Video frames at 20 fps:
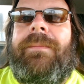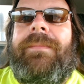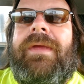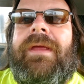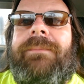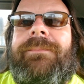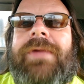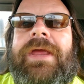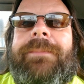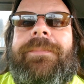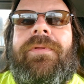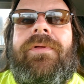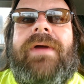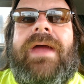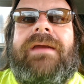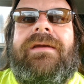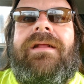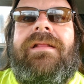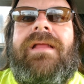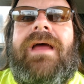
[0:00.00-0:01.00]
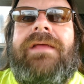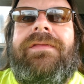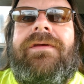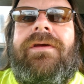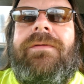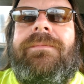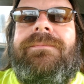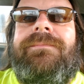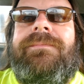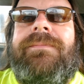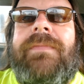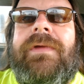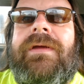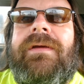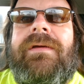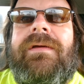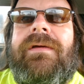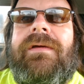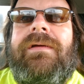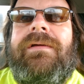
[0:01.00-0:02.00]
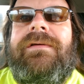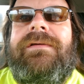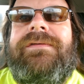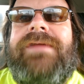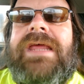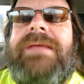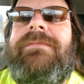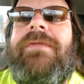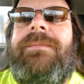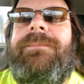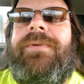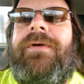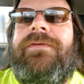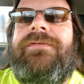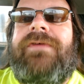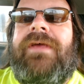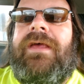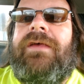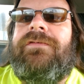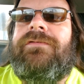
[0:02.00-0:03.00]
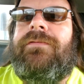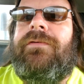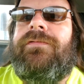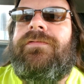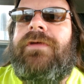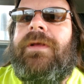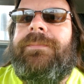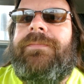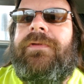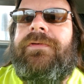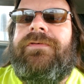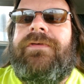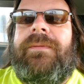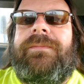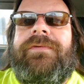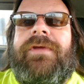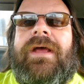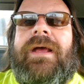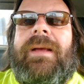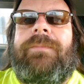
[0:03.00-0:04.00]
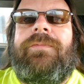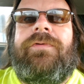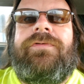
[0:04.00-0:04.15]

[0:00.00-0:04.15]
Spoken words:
I mean, people are acting like they're demon possessed or something sometimes